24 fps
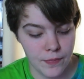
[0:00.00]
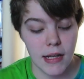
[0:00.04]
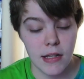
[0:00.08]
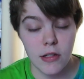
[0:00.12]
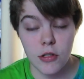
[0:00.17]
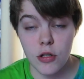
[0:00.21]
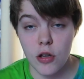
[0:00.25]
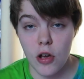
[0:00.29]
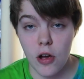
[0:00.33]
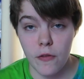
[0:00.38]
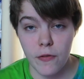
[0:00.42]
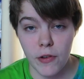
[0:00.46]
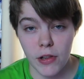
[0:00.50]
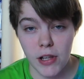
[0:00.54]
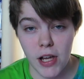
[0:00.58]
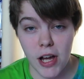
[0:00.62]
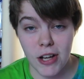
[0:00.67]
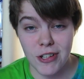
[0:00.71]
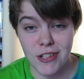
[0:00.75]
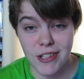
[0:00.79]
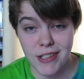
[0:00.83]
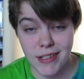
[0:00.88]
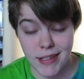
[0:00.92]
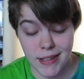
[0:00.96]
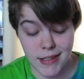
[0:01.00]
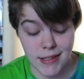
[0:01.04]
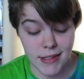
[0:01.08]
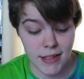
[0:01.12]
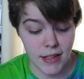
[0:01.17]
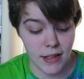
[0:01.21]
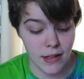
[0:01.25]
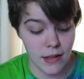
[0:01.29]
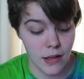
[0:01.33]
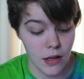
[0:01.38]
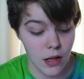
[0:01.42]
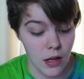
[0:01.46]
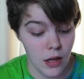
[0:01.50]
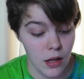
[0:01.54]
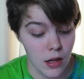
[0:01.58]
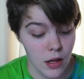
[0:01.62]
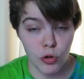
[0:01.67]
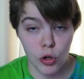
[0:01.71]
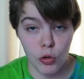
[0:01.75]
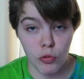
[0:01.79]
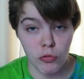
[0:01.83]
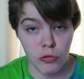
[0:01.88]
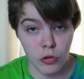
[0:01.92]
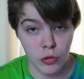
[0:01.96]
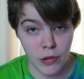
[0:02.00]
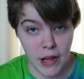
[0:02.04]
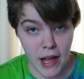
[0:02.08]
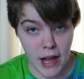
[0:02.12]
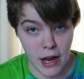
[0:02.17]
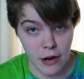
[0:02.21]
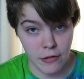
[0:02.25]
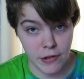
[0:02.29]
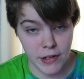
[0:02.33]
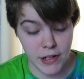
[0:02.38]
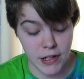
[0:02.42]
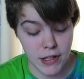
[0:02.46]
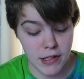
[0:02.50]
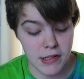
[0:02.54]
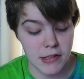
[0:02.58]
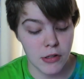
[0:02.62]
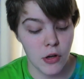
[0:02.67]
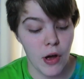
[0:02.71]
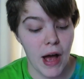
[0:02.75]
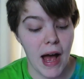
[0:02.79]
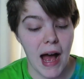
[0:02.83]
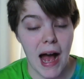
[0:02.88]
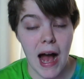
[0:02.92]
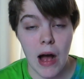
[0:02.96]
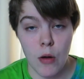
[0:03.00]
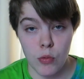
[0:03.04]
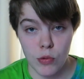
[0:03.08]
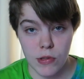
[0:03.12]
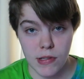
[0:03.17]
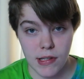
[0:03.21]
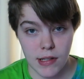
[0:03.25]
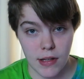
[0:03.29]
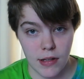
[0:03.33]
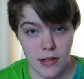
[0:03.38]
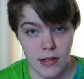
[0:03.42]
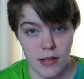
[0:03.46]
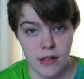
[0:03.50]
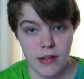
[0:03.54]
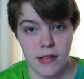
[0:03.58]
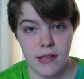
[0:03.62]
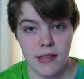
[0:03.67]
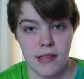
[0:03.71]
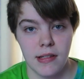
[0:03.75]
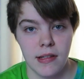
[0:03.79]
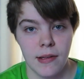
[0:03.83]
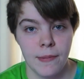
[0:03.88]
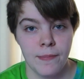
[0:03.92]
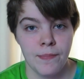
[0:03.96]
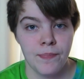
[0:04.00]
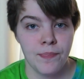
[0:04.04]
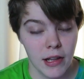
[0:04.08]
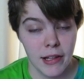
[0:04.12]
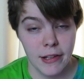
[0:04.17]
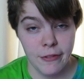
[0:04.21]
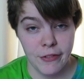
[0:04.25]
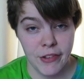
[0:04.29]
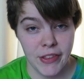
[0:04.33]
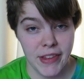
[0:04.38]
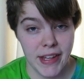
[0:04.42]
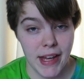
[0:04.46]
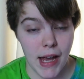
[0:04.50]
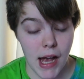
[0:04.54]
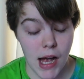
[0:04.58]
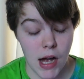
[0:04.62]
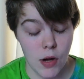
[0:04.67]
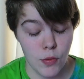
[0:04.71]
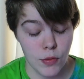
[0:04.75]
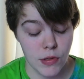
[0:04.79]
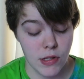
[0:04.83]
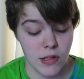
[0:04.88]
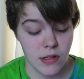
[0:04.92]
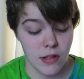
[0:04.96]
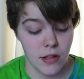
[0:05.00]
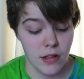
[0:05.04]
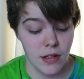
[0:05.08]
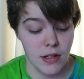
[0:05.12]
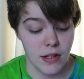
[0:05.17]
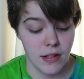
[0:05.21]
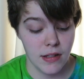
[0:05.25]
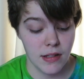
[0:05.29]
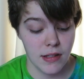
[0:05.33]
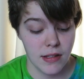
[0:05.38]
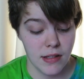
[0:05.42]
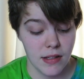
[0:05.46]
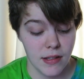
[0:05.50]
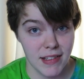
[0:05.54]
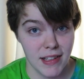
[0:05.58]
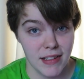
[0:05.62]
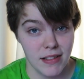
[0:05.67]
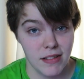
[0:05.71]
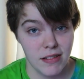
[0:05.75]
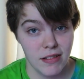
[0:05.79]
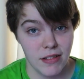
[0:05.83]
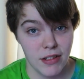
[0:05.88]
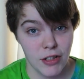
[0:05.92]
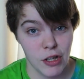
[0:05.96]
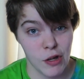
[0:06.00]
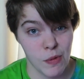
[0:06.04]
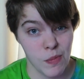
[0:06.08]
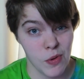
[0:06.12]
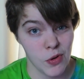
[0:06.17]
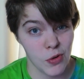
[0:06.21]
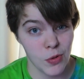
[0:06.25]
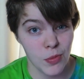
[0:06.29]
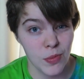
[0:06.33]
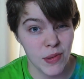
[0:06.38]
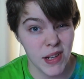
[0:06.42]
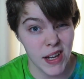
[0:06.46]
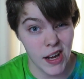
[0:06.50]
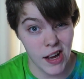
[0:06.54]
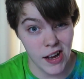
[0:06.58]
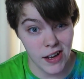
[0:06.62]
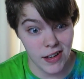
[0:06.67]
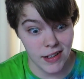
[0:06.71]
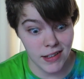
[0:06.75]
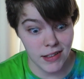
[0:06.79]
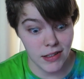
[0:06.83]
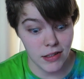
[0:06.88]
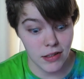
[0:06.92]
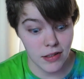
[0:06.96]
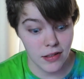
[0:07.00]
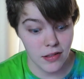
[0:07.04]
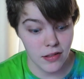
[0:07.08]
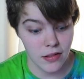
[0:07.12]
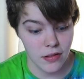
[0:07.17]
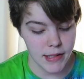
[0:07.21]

Center of a large city, rural areas, or outskirts? I live in the outskirts, because then you could probably hide.